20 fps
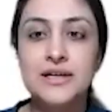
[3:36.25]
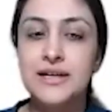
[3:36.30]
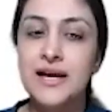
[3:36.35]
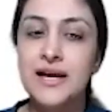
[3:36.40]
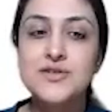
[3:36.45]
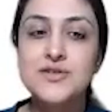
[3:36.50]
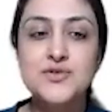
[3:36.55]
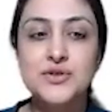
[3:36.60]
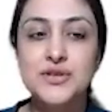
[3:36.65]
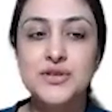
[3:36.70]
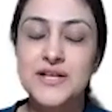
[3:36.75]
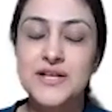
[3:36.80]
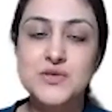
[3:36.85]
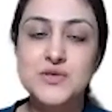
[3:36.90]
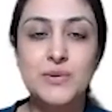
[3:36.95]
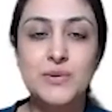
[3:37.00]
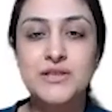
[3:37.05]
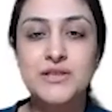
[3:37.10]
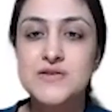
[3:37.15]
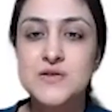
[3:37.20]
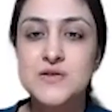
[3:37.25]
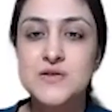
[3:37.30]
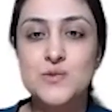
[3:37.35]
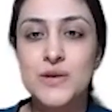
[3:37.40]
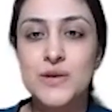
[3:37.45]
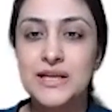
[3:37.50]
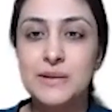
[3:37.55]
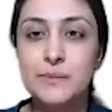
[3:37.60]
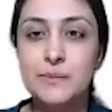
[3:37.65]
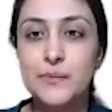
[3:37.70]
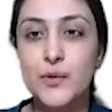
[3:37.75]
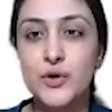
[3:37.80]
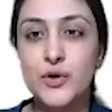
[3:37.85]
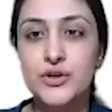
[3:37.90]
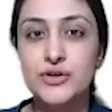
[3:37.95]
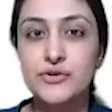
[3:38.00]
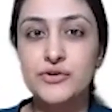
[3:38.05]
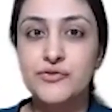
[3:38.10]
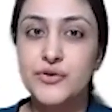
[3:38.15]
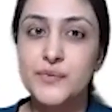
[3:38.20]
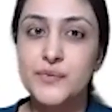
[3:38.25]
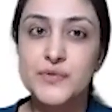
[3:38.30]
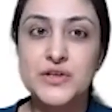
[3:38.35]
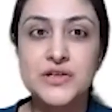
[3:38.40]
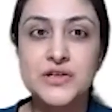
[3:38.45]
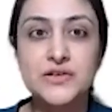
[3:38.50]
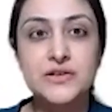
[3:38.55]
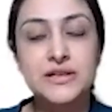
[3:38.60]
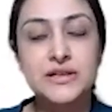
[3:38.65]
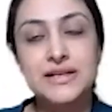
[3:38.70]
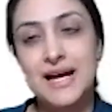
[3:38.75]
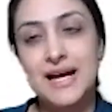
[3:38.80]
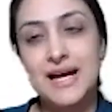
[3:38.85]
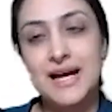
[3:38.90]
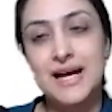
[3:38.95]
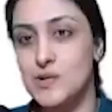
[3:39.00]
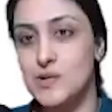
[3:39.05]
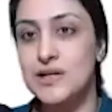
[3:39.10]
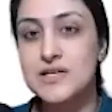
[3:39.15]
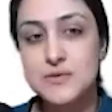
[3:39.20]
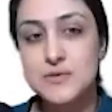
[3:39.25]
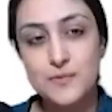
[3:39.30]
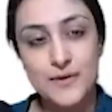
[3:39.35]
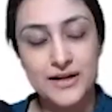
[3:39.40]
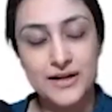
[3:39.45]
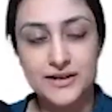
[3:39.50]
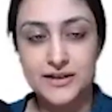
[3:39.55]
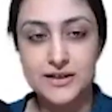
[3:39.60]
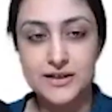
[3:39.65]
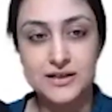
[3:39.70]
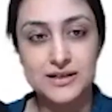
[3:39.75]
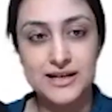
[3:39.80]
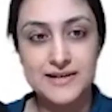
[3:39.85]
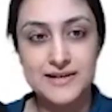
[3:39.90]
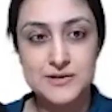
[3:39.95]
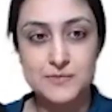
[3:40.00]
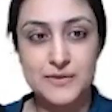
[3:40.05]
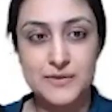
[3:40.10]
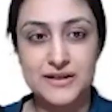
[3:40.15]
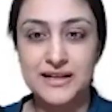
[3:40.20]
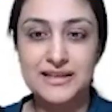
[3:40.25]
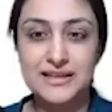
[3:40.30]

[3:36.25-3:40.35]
Yeah, so that's why this is very important from theory as well as practical aspect.